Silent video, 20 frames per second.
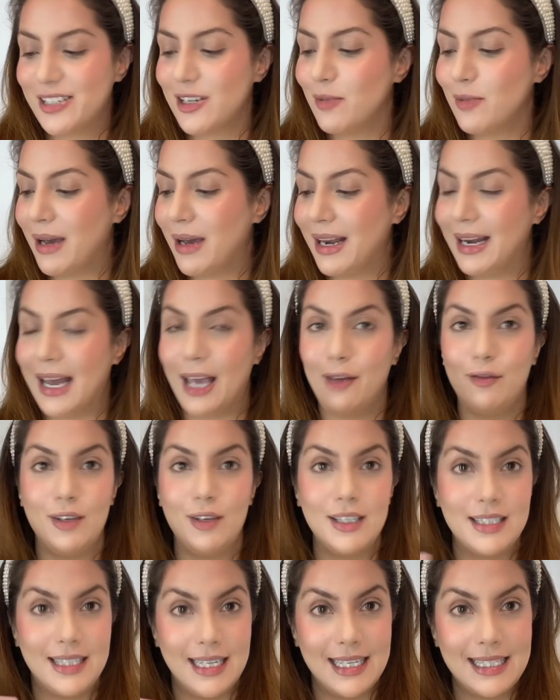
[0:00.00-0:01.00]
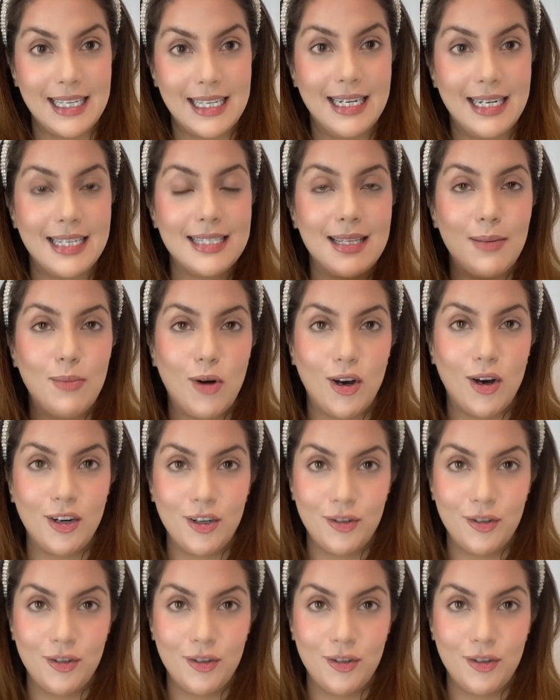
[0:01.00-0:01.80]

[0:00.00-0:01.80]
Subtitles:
in my life is this. It is the Modern